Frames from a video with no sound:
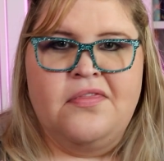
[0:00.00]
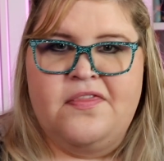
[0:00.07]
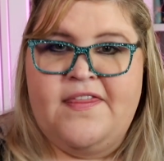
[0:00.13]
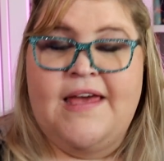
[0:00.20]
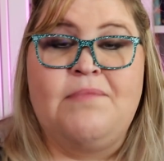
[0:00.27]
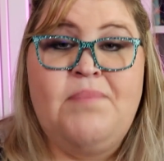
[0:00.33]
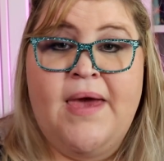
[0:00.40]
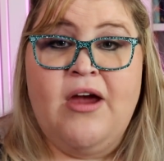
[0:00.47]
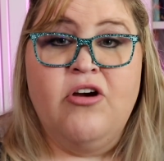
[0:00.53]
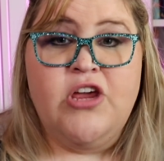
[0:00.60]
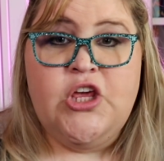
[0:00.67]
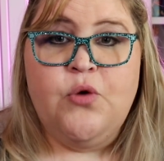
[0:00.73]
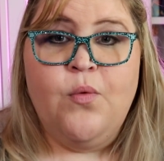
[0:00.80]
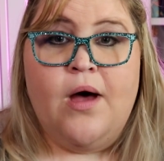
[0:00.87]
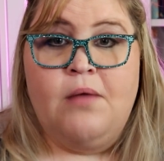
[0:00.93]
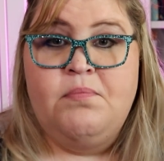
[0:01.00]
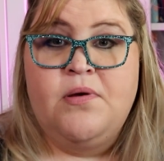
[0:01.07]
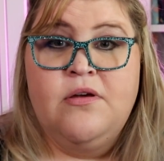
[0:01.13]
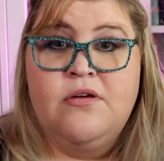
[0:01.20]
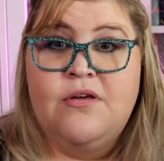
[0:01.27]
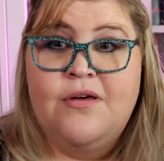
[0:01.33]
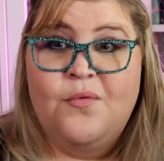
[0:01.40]
They pair you up
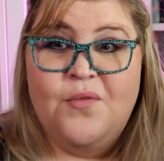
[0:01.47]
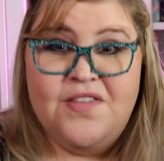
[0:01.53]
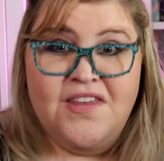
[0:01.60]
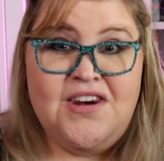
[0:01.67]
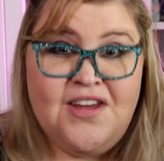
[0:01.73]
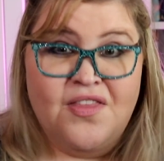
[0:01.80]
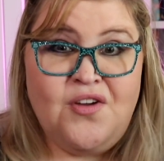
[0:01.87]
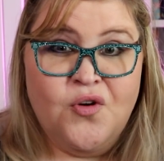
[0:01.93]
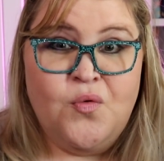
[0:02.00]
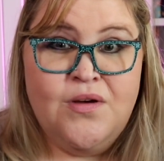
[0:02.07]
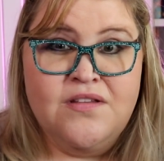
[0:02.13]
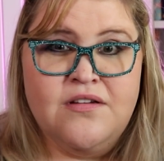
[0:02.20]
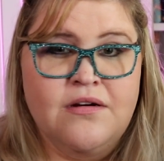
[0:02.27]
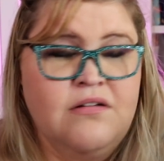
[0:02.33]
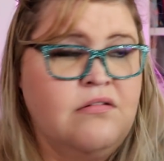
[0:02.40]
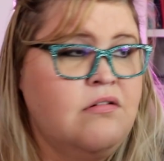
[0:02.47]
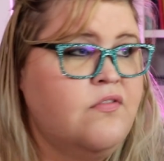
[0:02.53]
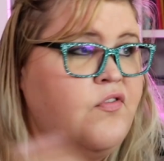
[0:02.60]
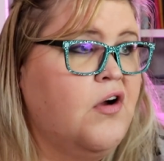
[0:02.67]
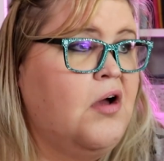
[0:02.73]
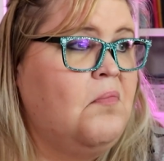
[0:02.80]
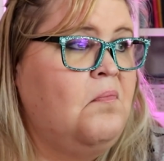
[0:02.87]
with another quilter
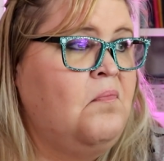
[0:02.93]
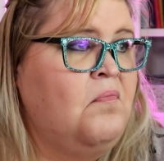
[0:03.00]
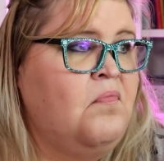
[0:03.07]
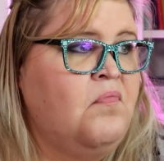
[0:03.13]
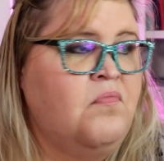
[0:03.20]
from